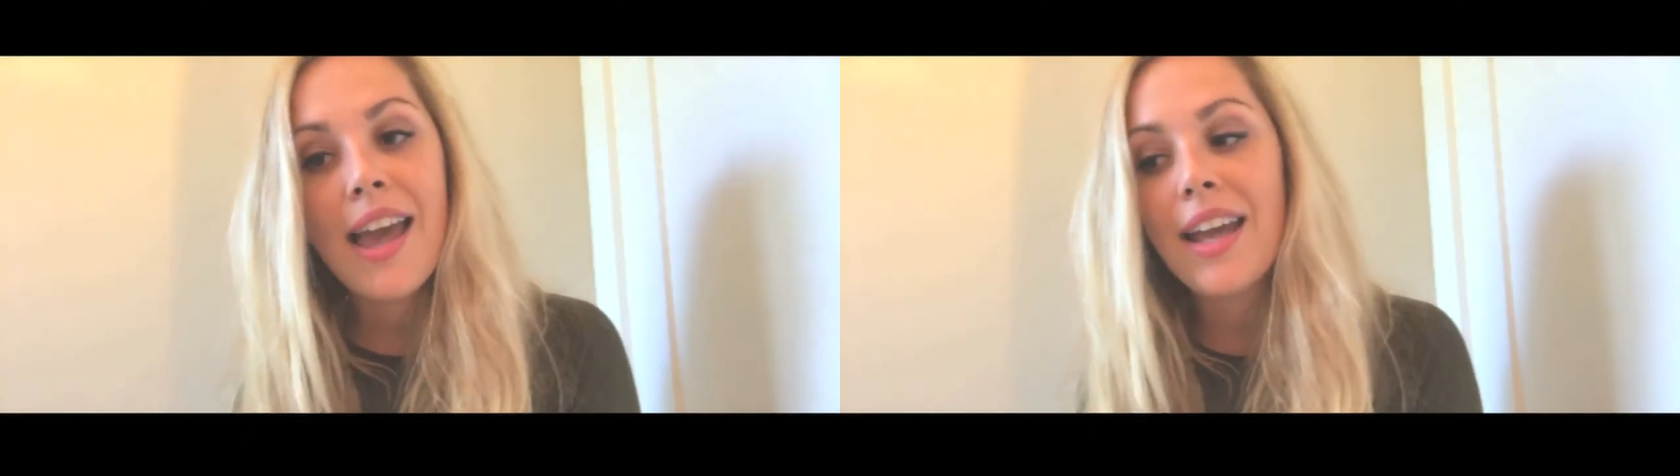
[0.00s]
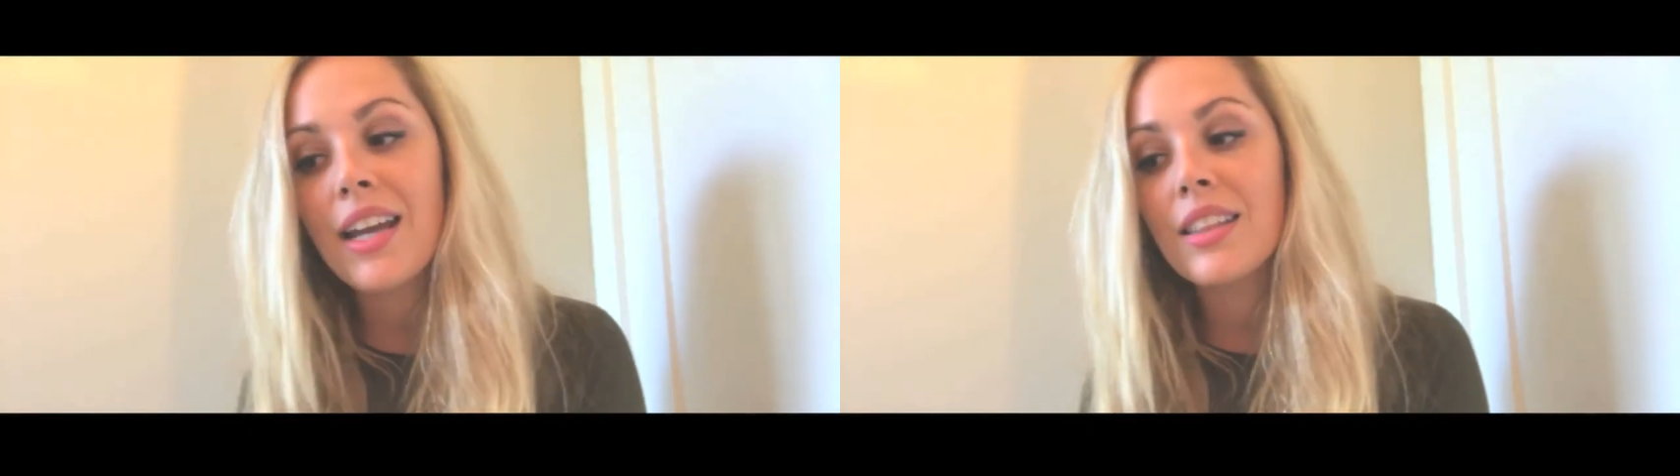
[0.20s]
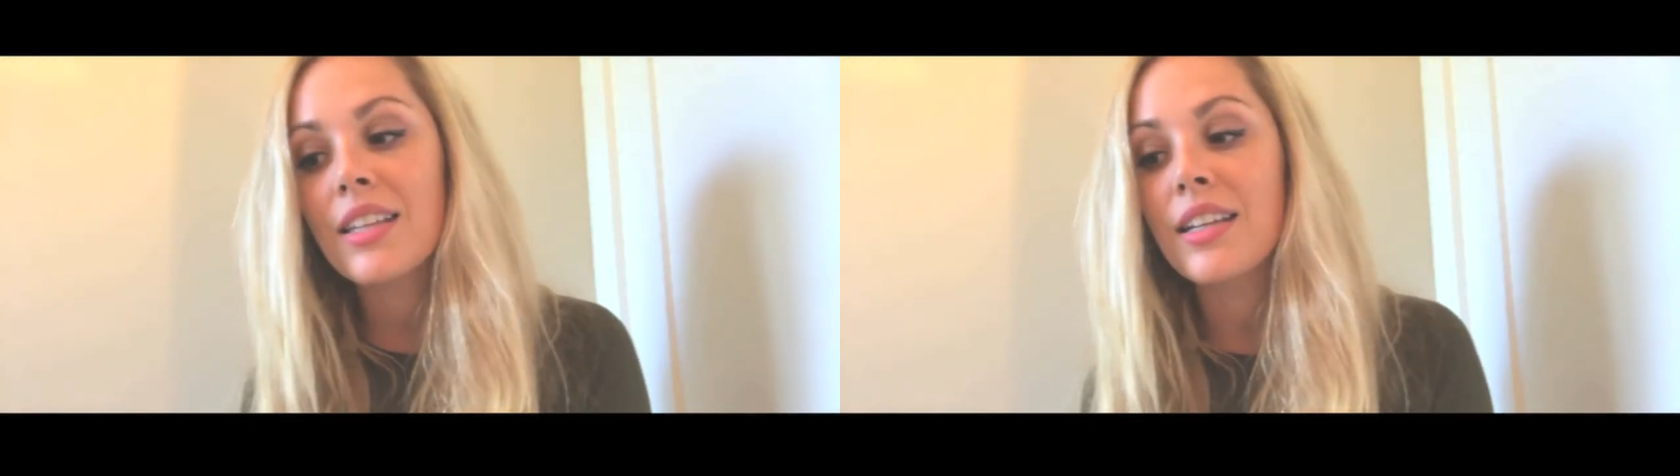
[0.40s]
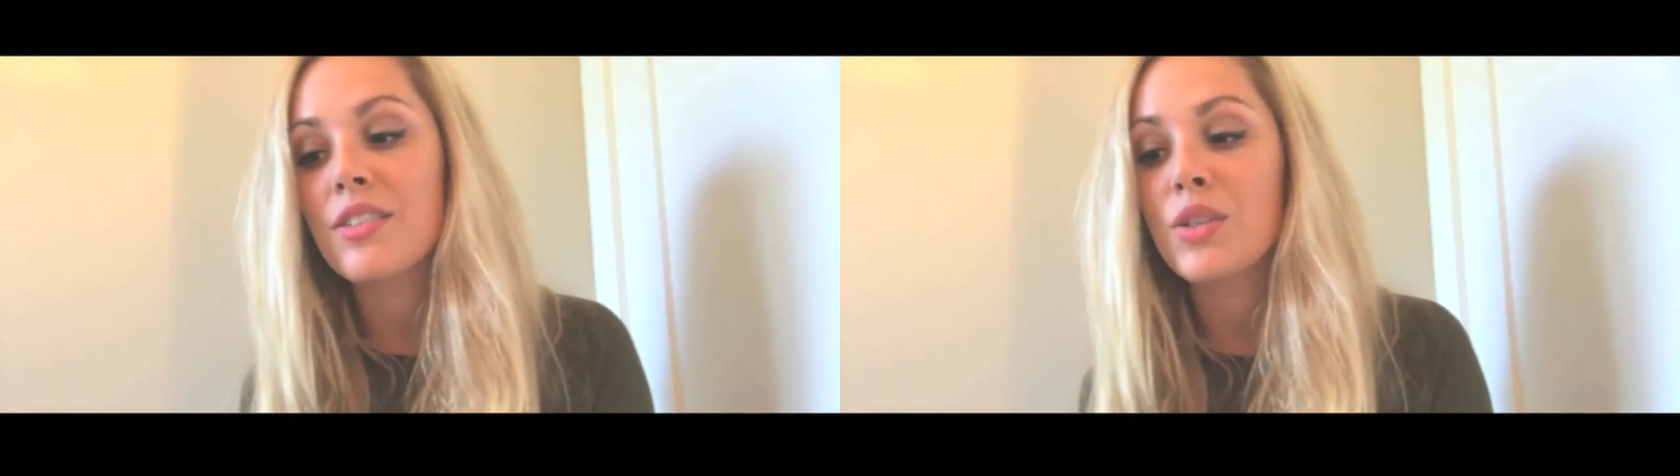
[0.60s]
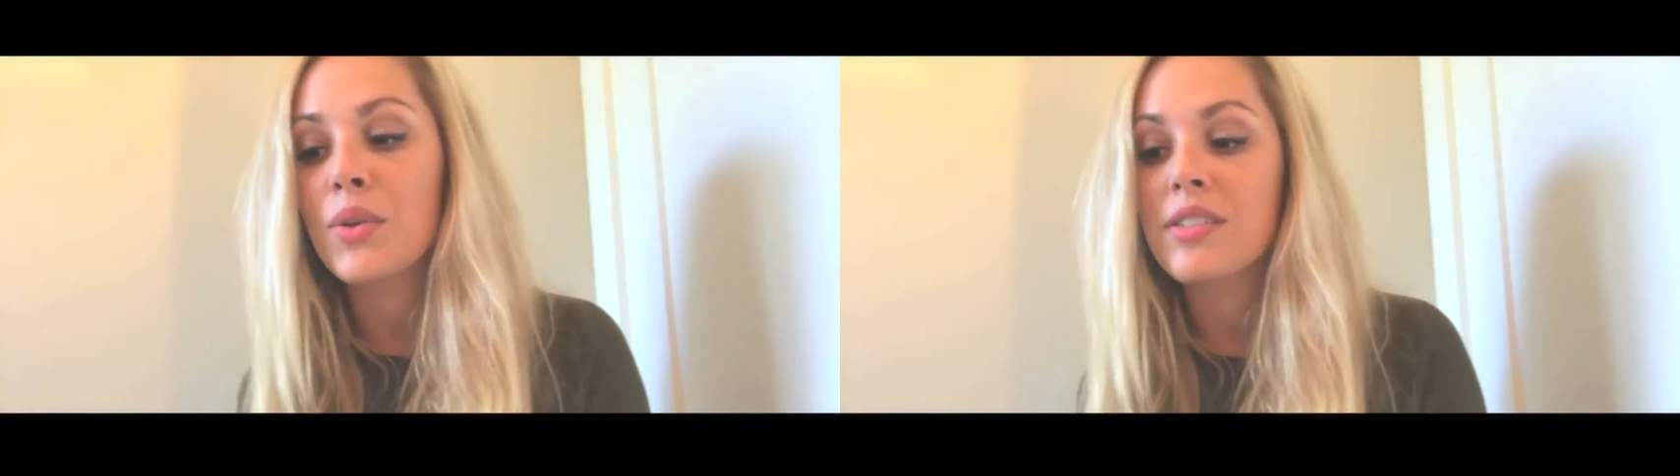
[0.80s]
and I think
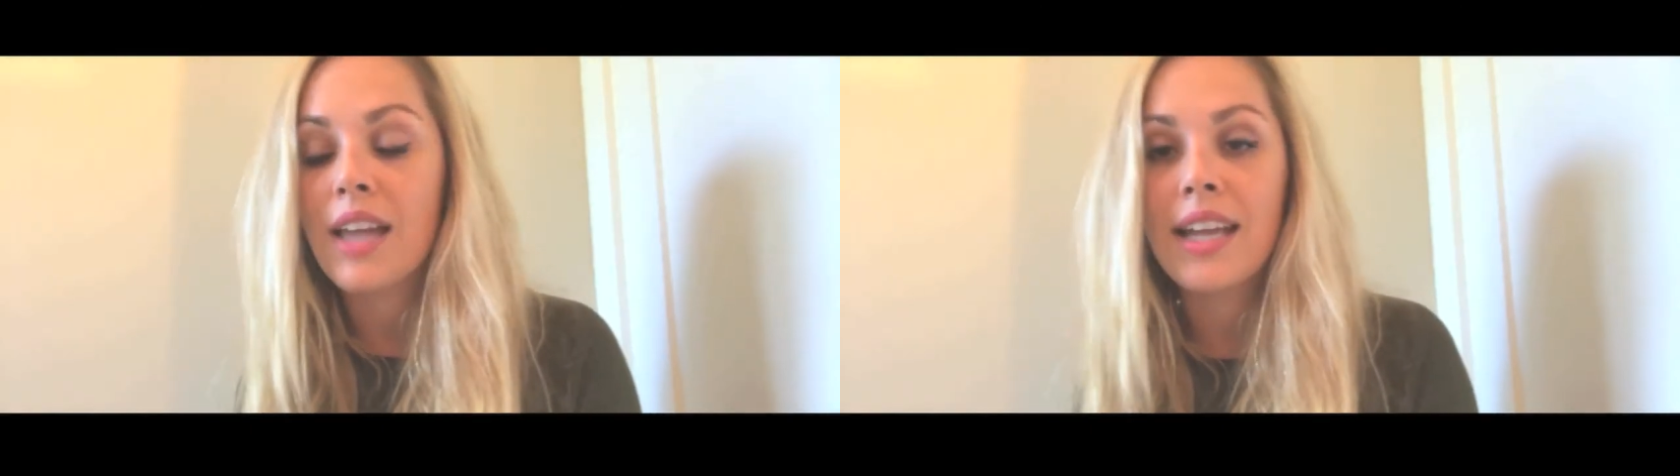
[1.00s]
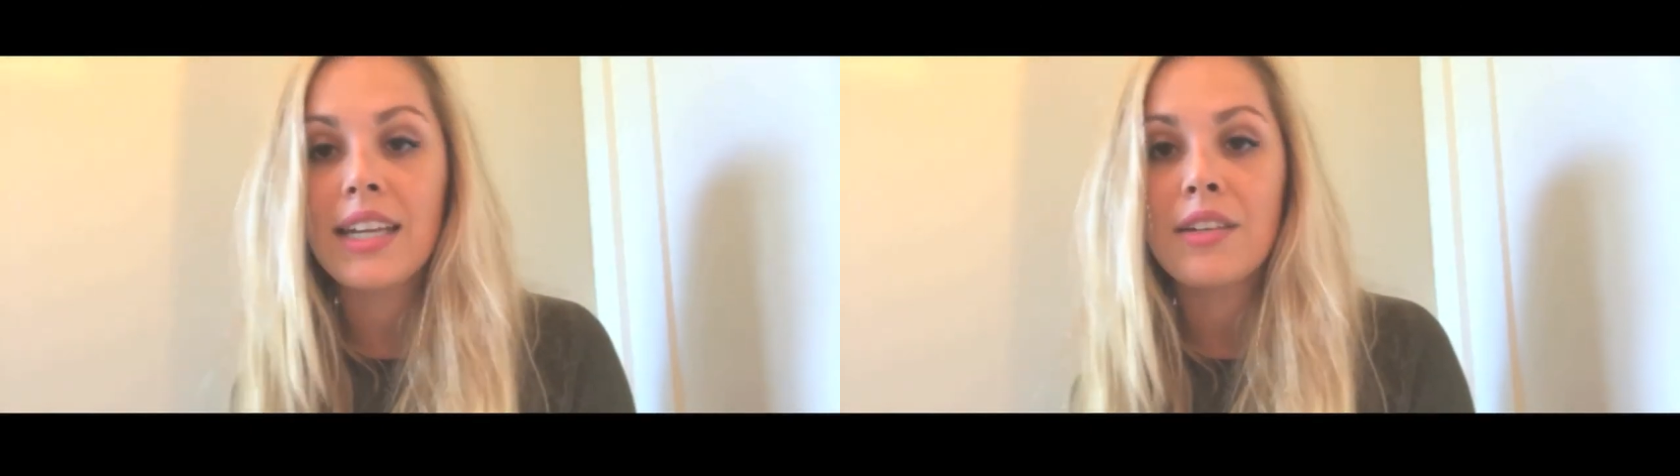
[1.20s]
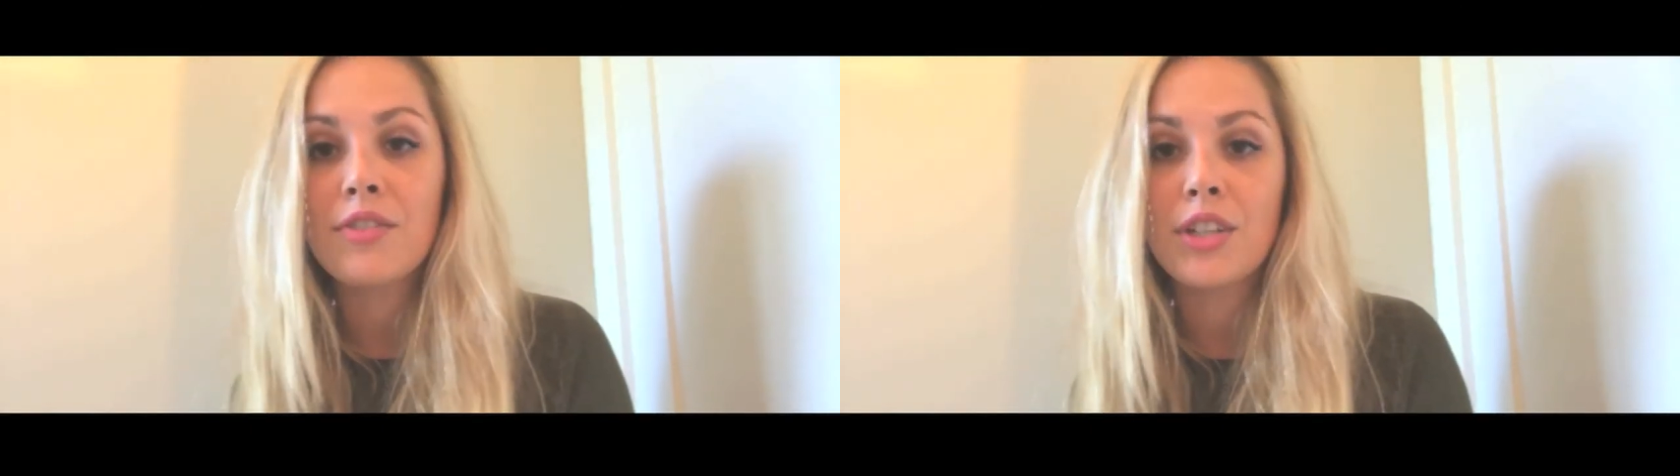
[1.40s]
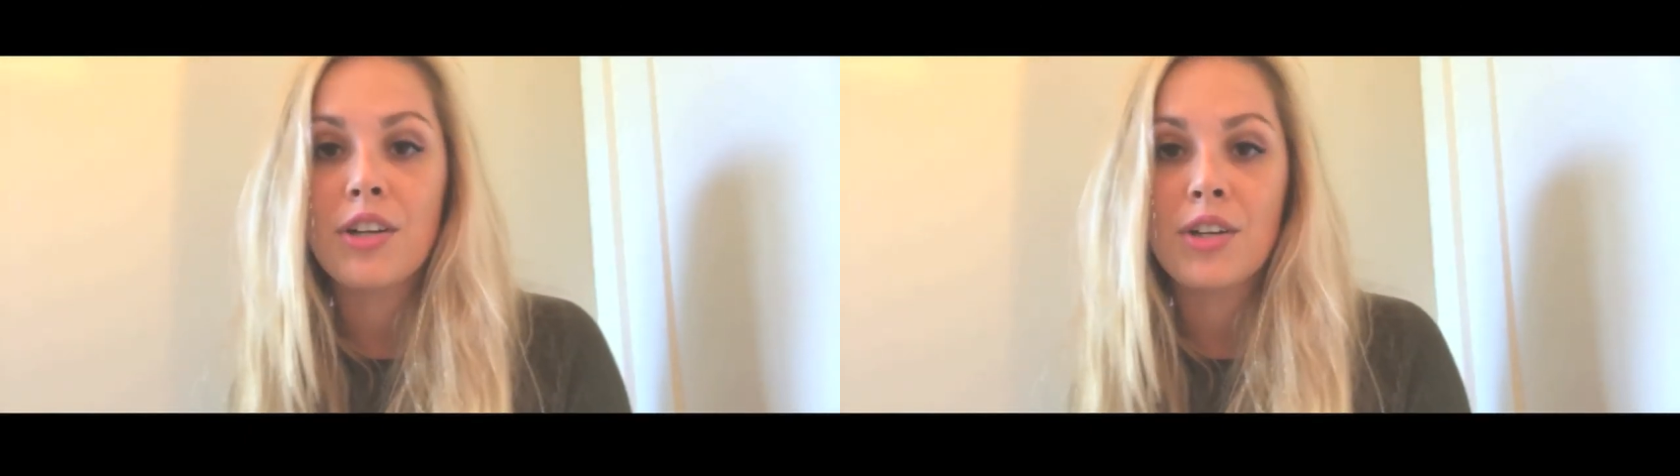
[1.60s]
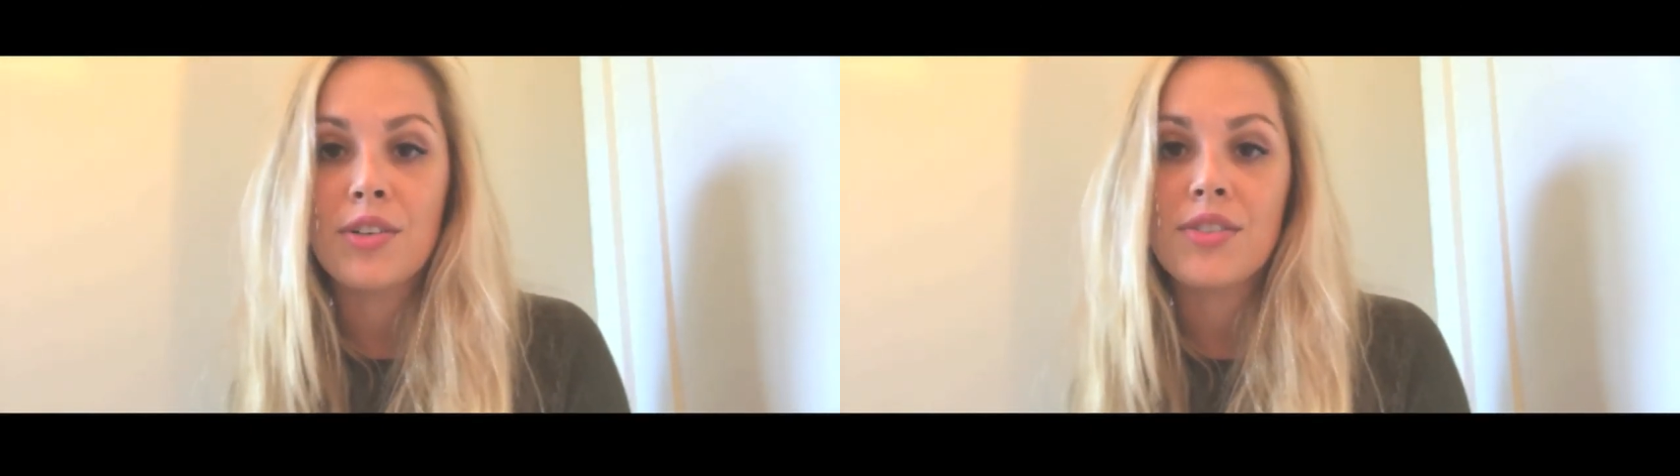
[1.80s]
that's so exciting for
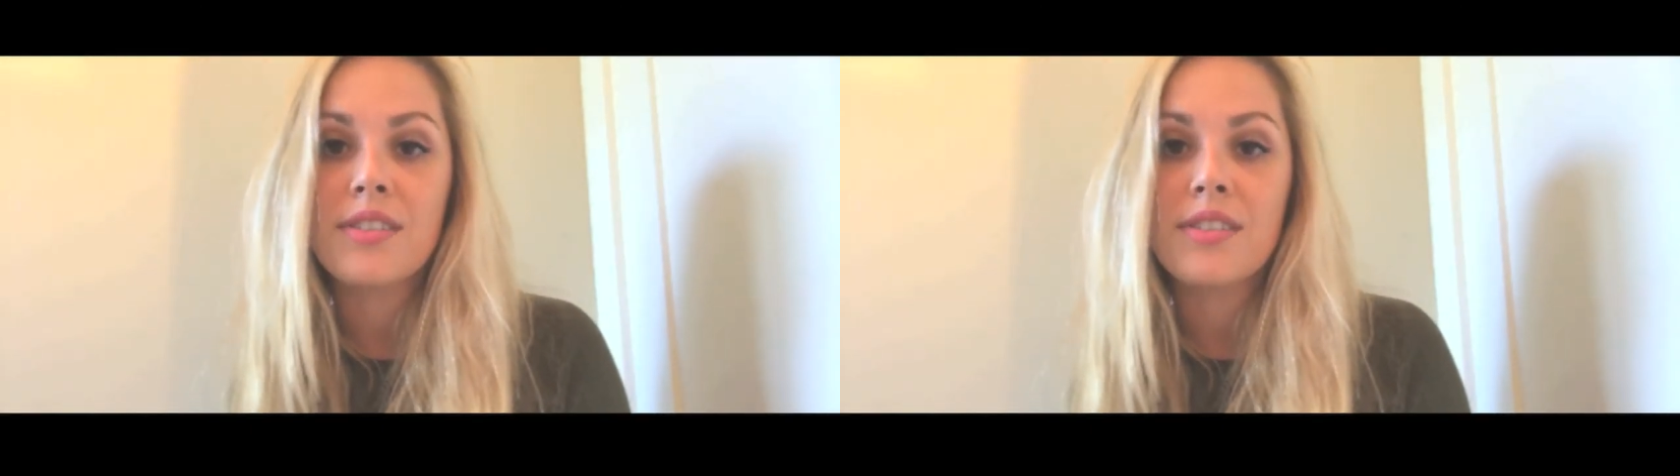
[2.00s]
young girls to